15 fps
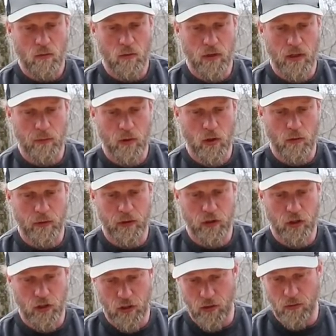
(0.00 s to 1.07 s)
what I'm going
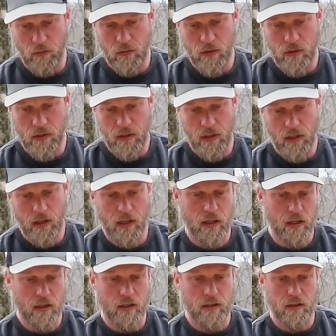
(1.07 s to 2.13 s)
to do
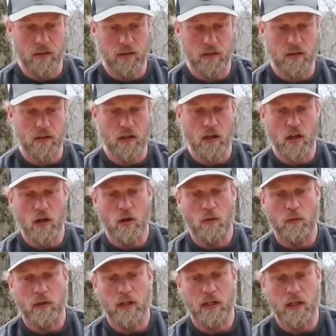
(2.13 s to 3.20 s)
is,
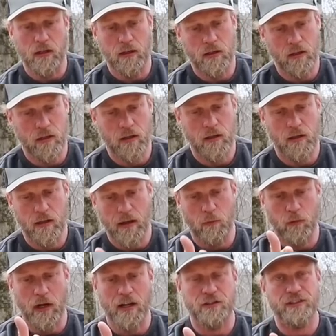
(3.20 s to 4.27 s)
we're gonna,
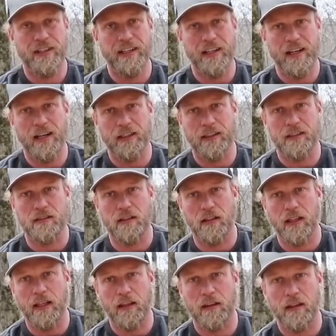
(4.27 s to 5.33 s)
we're actually gonna cut this to
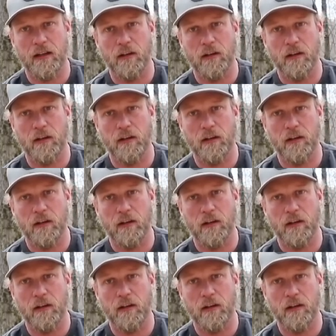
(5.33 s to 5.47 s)
length